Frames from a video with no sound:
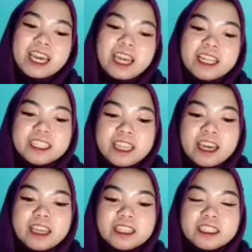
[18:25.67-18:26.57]
and
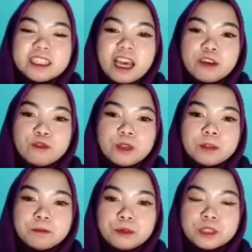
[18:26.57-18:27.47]
then I
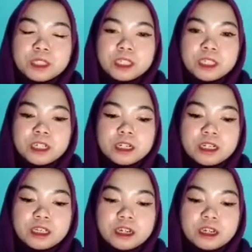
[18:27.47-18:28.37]
will put the